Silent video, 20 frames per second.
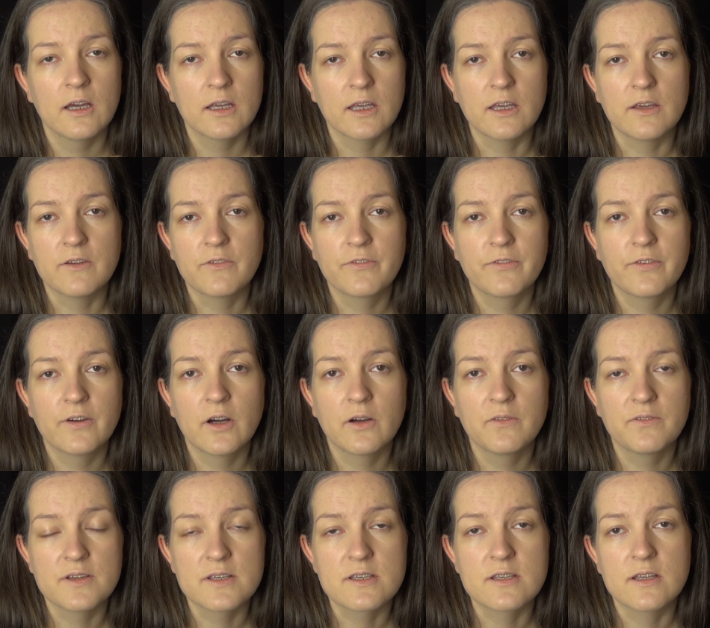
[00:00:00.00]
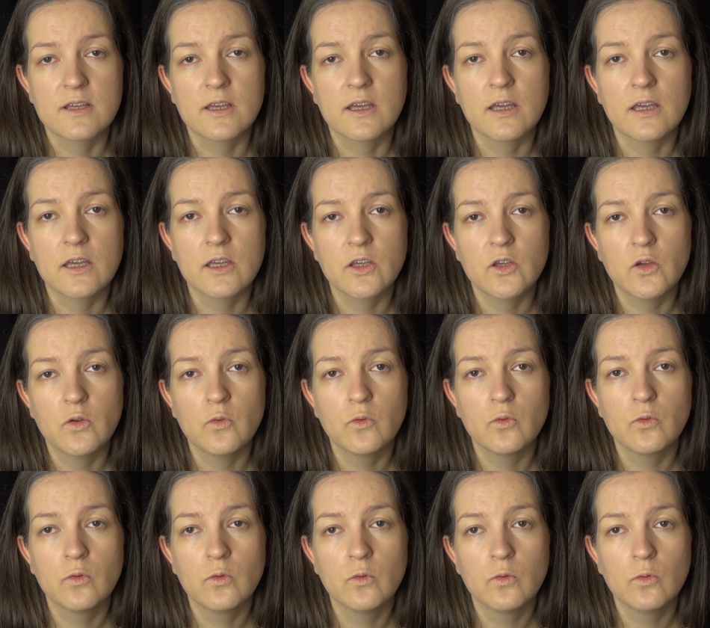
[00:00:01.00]
If obviously
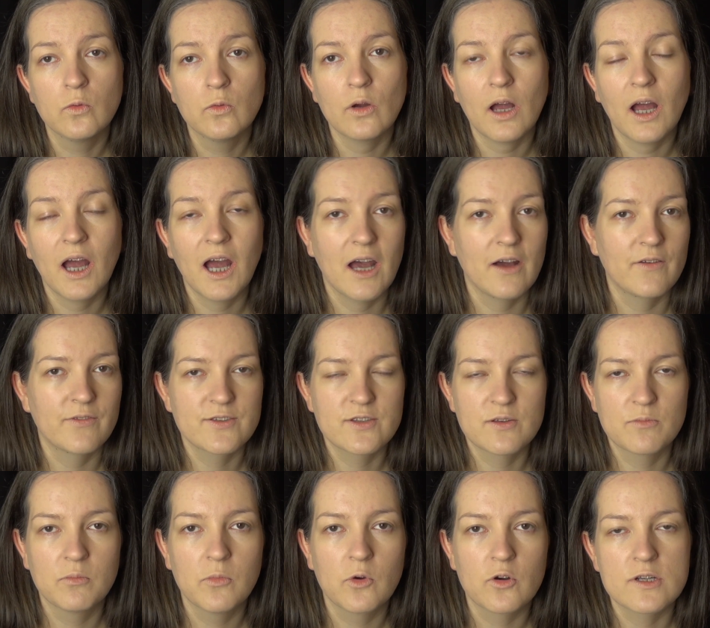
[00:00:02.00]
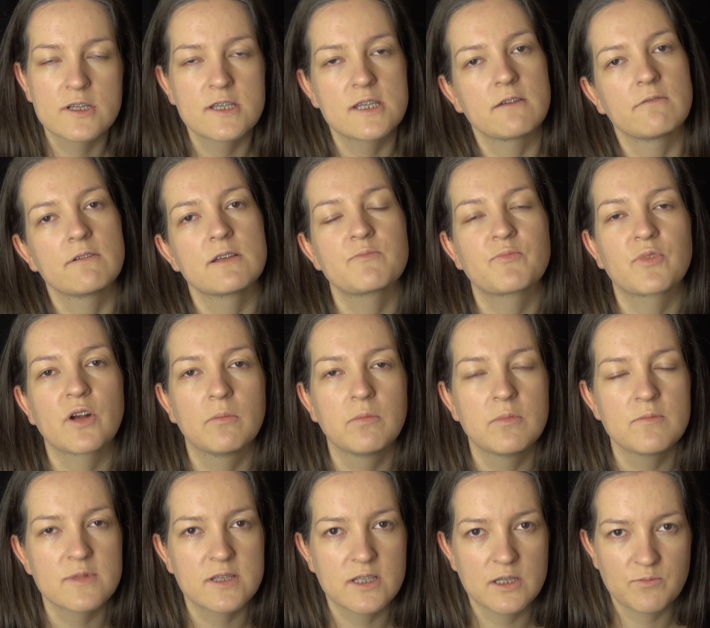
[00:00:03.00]
you have some more serious
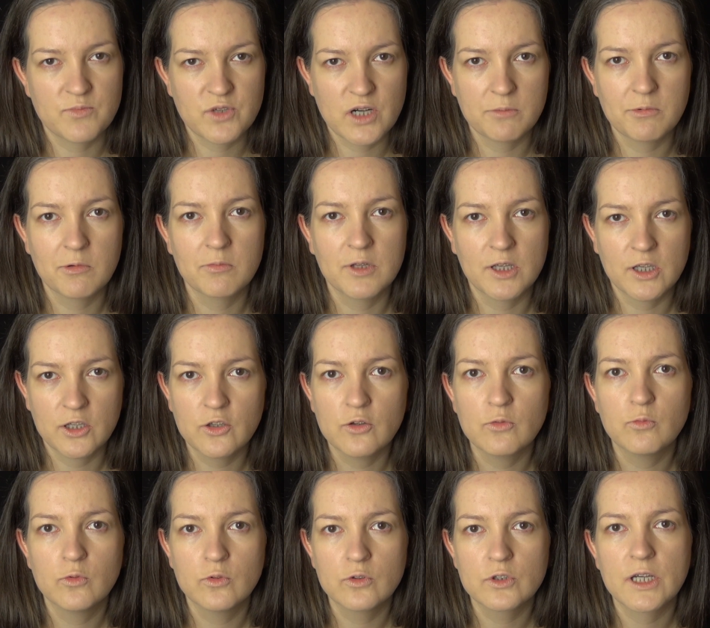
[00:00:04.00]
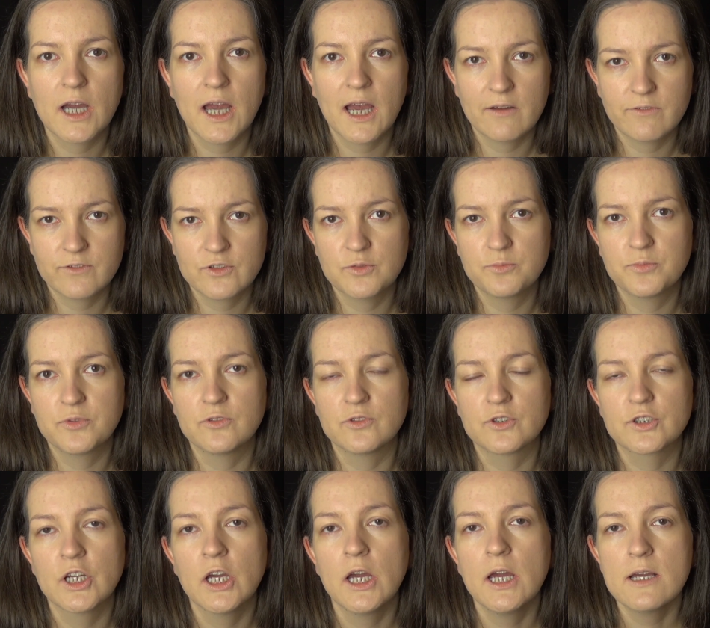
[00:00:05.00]
problems, then probably you would have to
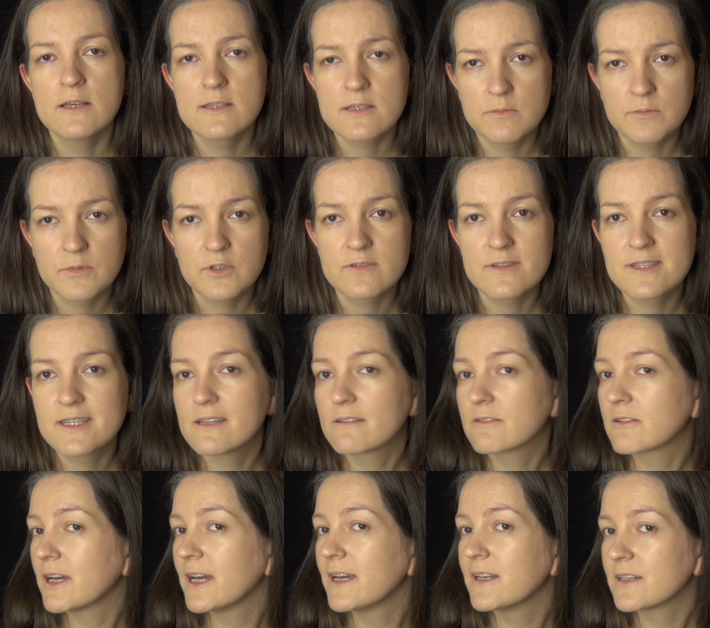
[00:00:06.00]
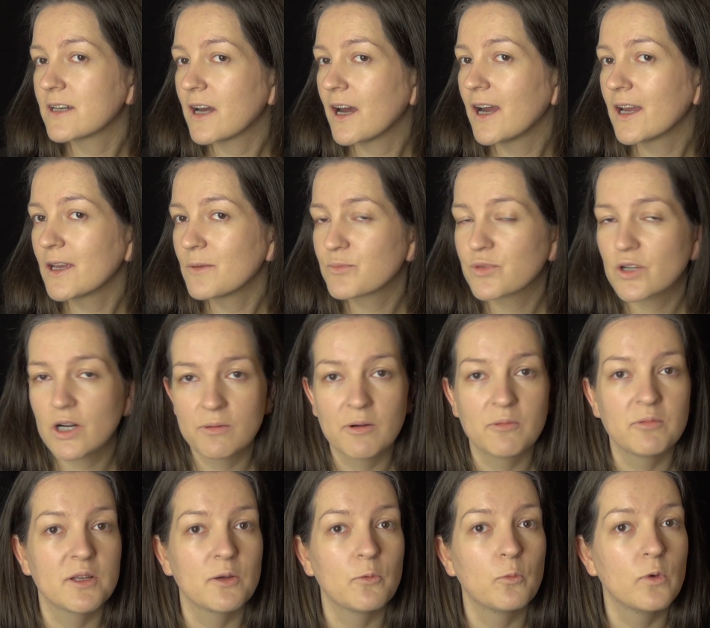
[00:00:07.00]
put some concealer, and I
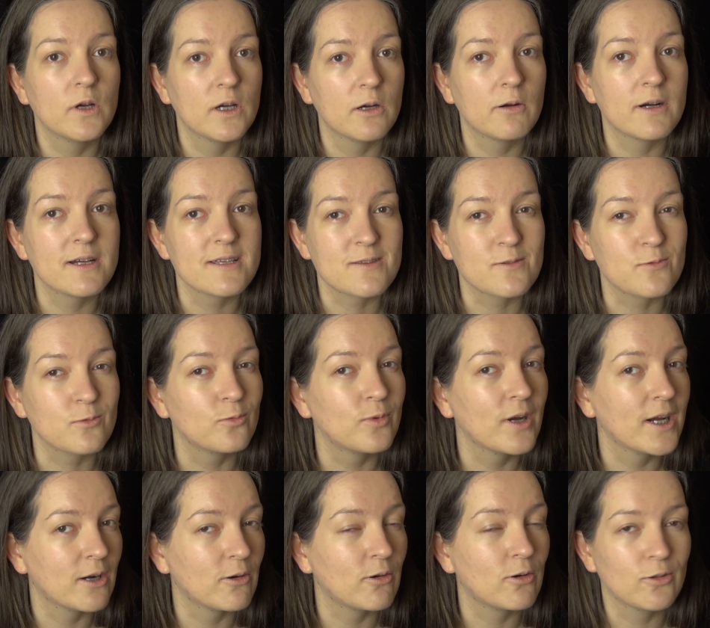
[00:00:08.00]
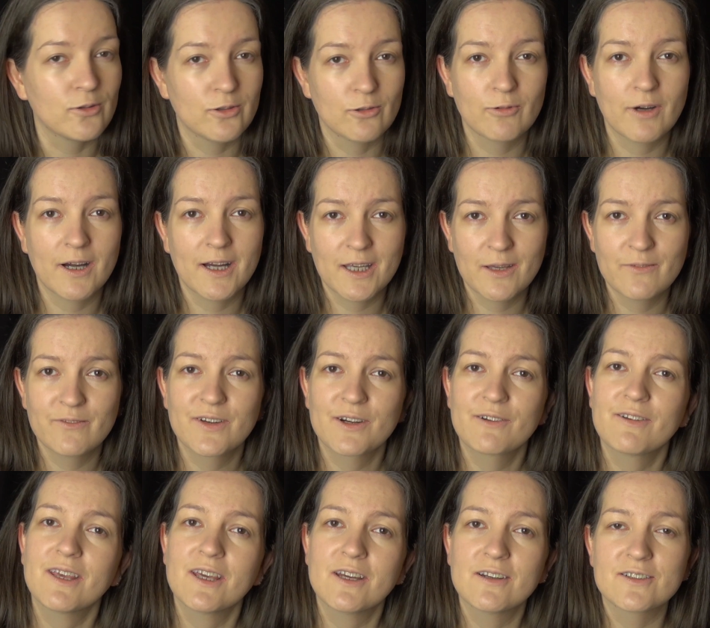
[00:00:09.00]
probably will as well, although I am
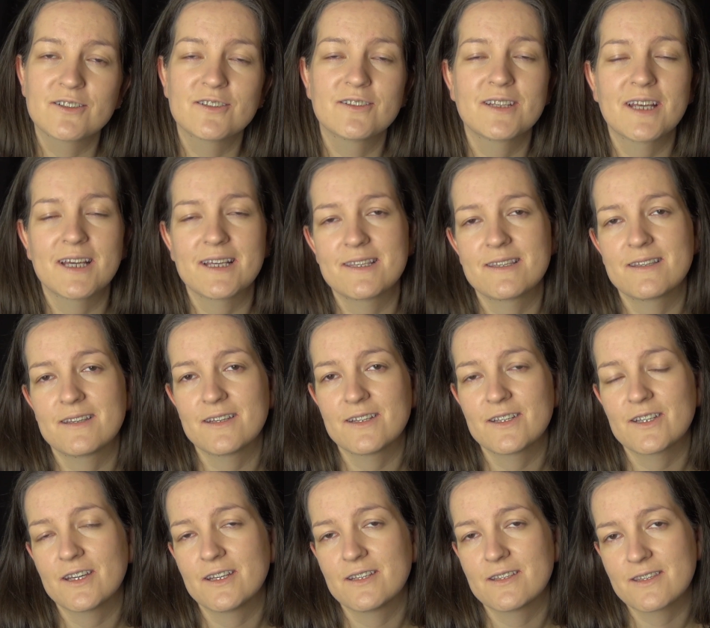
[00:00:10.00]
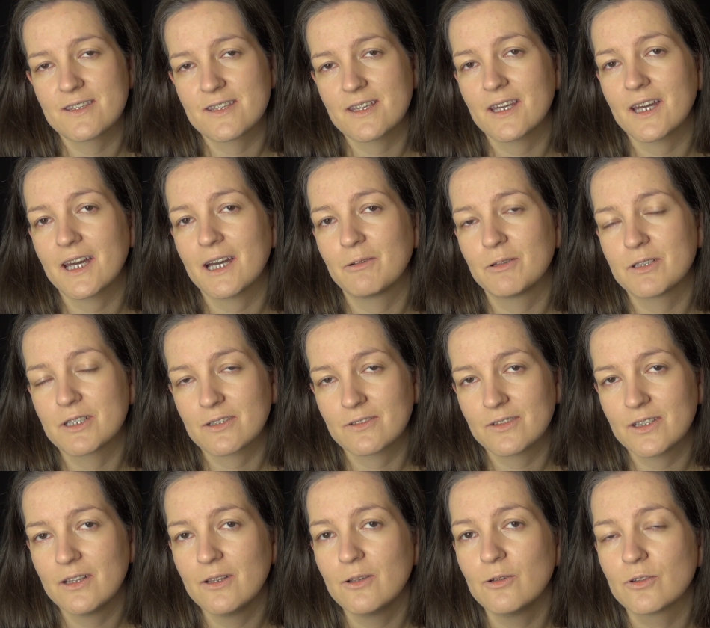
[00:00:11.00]
very eager to test it and see how it's
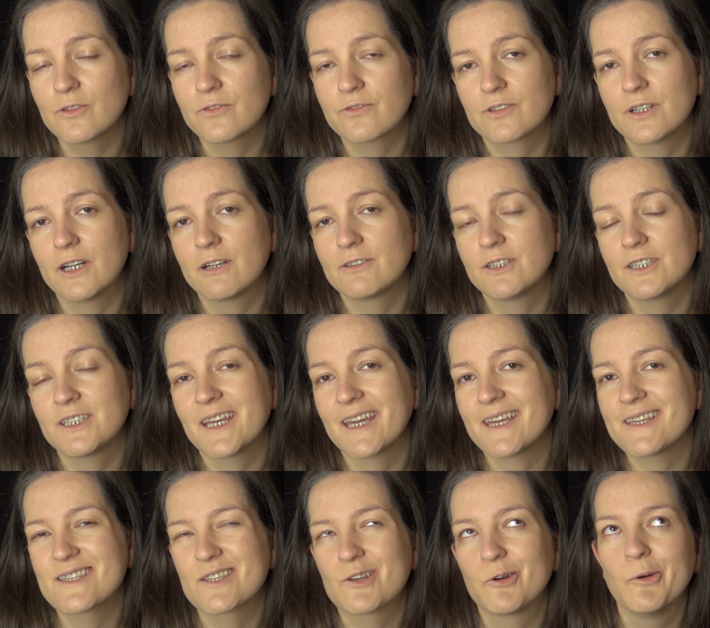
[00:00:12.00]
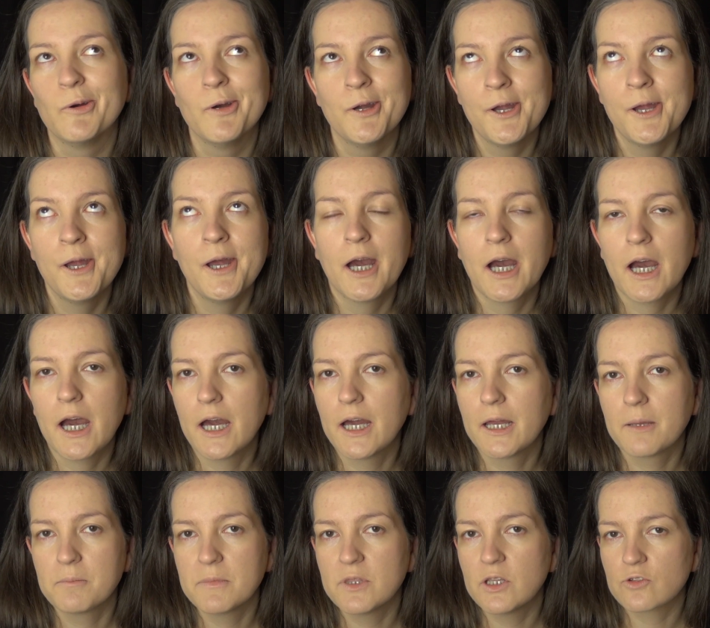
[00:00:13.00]
gonna look throughout the day, so
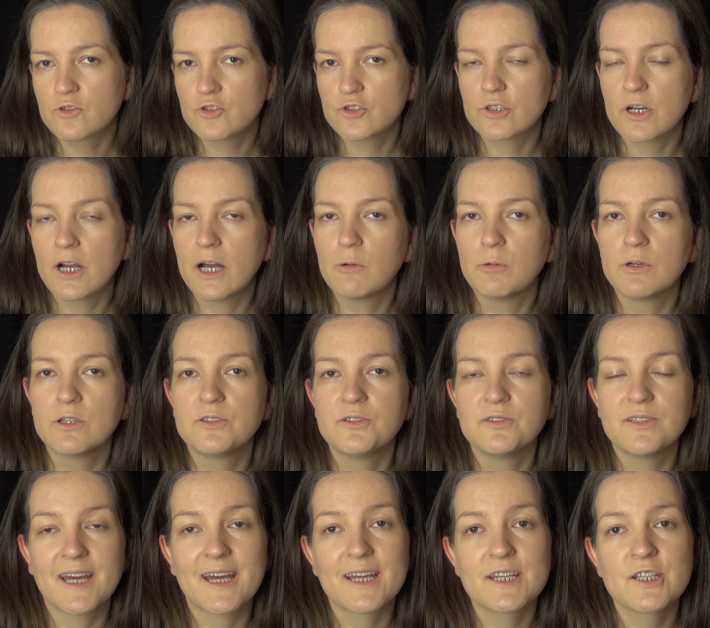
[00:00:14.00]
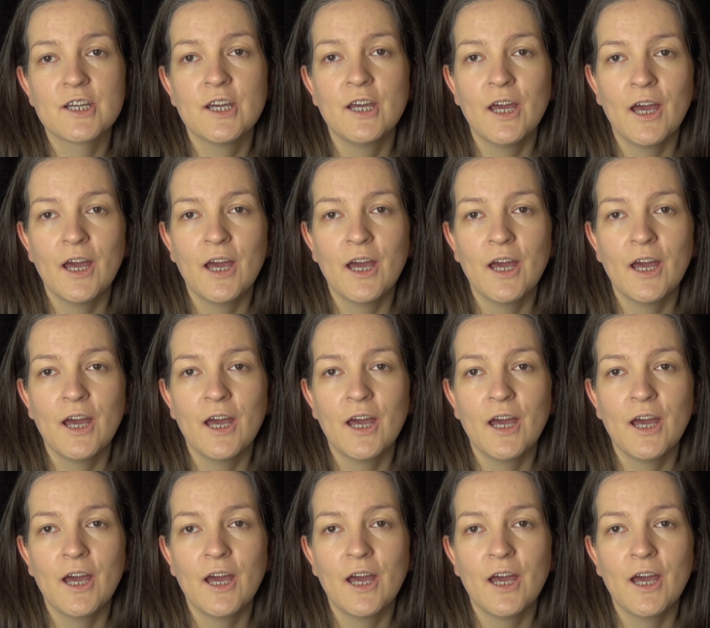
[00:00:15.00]
I'm not sure I will do that.